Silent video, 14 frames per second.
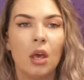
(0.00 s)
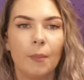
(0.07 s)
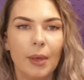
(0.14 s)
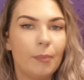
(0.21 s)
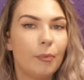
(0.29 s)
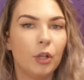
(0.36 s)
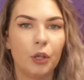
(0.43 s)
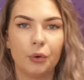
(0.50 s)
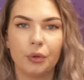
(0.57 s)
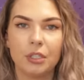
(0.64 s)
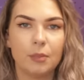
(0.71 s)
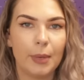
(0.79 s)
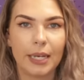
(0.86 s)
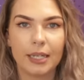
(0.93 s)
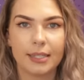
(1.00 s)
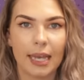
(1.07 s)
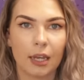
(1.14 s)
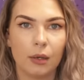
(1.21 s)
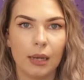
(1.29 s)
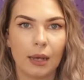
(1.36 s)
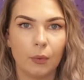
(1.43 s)
people who can speak a
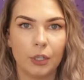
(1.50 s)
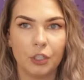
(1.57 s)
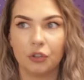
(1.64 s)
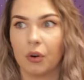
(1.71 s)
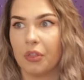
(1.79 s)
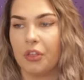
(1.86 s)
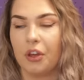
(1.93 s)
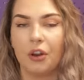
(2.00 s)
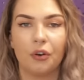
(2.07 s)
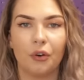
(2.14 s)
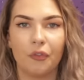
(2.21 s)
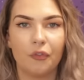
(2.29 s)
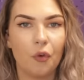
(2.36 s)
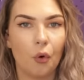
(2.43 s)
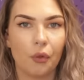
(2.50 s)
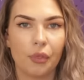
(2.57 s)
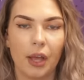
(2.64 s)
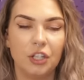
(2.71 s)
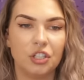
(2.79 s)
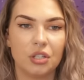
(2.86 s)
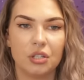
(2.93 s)
second language or a third or a fourth,
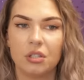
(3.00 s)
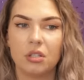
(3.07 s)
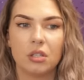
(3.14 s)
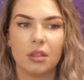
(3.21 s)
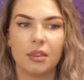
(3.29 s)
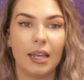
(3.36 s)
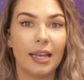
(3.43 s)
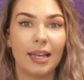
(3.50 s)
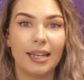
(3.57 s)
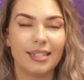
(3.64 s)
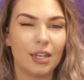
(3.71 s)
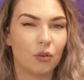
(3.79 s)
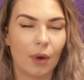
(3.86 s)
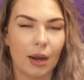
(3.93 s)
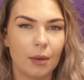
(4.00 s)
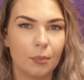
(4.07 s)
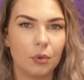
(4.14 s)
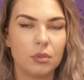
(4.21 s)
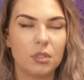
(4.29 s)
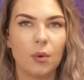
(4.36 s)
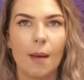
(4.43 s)
I just think it's
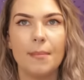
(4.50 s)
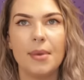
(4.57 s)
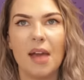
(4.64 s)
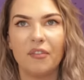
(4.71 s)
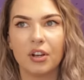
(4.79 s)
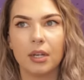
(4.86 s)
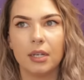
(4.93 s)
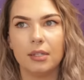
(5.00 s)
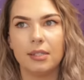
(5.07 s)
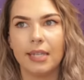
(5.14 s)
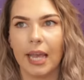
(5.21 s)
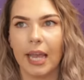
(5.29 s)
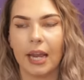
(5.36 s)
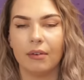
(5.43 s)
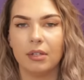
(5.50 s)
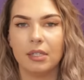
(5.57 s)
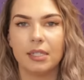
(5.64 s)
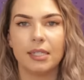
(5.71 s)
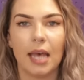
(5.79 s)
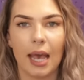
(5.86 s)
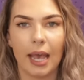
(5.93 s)
incredible. So I'm never going to sit here and
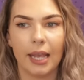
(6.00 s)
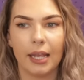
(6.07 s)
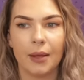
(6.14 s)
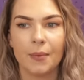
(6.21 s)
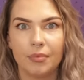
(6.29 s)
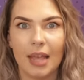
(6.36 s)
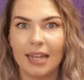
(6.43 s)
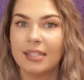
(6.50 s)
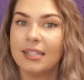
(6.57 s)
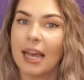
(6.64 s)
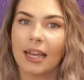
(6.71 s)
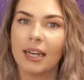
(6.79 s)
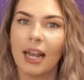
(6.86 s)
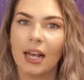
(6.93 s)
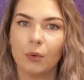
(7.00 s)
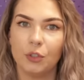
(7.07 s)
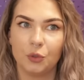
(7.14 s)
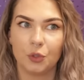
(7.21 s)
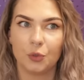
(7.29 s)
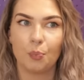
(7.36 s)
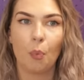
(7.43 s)
say their second
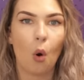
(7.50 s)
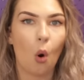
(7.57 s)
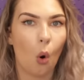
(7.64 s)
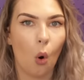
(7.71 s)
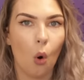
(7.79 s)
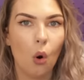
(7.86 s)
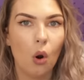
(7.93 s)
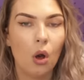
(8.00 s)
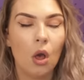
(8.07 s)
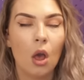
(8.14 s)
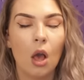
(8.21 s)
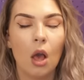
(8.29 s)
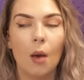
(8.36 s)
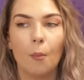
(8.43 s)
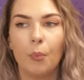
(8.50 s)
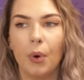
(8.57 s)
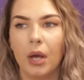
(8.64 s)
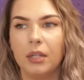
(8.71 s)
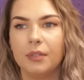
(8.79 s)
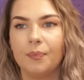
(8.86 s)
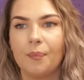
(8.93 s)
language was poor,
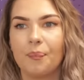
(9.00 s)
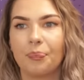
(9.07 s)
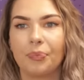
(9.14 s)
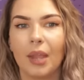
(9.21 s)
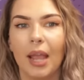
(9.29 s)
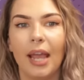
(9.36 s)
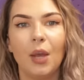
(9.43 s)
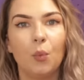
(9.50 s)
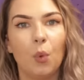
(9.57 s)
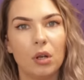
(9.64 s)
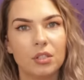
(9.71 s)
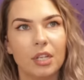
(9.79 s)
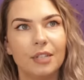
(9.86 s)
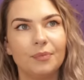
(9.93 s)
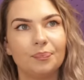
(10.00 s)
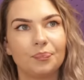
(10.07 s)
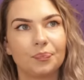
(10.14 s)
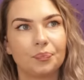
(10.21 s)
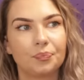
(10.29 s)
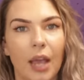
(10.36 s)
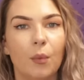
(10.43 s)
but it wasn't
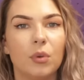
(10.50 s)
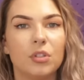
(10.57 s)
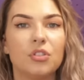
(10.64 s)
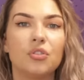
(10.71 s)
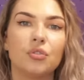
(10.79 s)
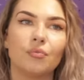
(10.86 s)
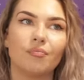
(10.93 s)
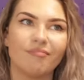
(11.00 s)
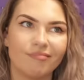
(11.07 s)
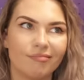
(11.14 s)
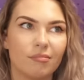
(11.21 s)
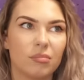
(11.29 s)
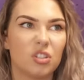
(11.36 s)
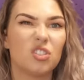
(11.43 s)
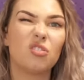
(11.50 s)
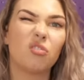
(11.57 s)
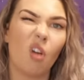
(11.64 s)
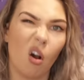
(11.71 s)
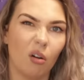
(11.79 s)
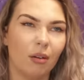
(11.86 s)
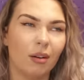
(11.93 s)

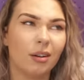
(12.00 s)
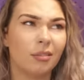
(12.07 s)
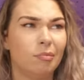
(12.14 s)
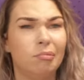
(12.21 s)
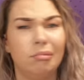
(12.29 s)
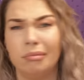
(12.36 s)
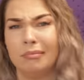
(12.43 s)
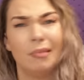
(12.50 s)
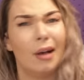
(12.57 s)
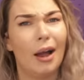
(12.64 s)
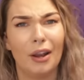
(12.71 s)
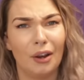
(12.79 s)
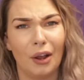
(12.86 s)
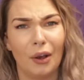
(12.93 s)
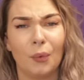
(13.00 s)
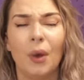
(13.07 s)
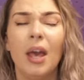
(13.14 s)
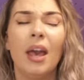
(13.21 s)
strong. I don't know.